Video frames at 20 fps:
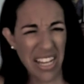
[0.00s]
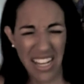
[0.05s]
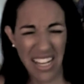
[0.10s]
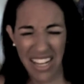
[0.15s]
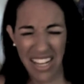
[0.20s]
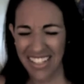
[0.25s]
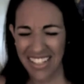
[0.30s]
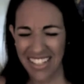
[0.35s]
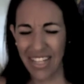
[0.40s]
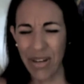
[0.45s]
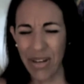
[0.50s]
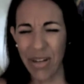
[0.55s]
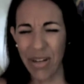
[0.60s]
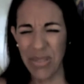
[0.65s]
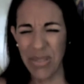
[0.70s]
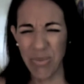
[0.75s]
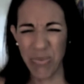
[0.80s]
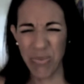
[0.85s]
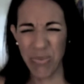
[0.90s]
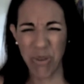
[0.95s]
what's
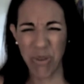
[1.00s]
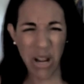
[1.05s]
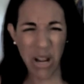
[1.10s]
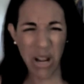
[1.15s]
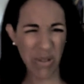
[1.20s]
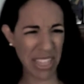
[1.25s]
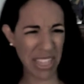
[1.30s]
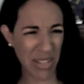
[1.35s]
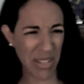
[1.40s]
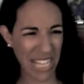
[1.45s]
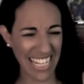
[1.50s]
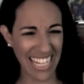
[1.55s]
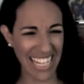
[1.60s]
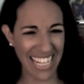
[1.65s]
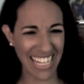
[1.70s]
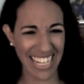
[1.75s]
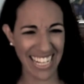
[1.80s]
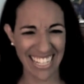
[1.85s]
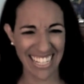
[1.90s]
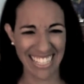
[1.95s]
wrong with you, lady?
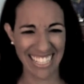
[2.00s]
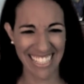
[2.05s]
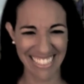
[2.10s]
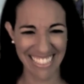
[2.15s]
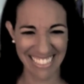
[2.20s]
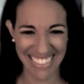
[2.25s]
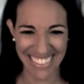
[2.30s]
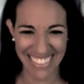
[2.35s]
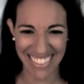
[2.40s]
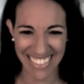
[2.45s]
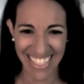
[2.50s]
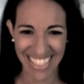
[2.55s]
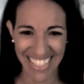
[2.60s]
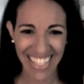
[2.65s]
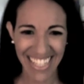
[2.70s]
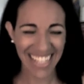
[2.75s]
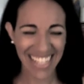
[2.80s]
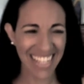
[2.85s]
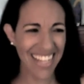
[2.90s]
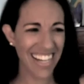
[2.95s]

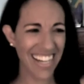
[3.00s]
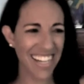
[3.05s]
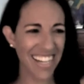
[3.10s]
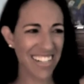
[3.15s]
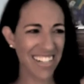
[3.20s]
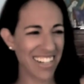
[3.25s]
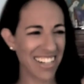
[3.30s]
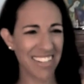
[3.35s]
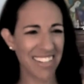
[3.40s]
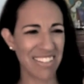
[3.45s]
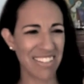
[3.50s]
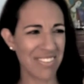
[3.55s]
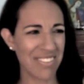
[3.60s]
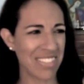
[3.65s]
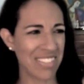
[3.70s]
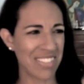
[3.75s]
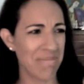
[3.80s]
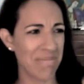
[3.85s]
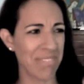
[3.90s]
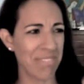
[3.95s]
Like, I don't have time
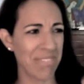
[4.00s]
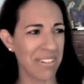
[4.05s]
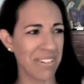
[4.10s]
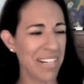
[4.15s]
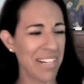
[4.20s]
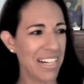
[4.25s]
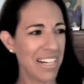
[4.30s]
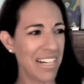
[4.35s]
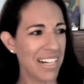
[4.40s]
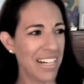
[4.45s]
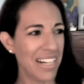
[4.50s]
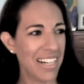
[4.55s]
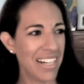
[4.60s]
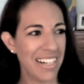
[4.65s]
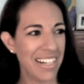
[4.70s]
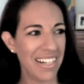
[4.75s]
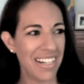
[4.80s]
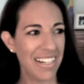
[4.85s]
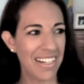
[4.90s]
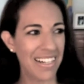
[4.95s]
for you.
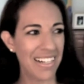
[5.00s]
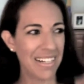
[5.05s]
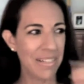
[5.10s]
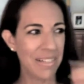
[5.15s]
And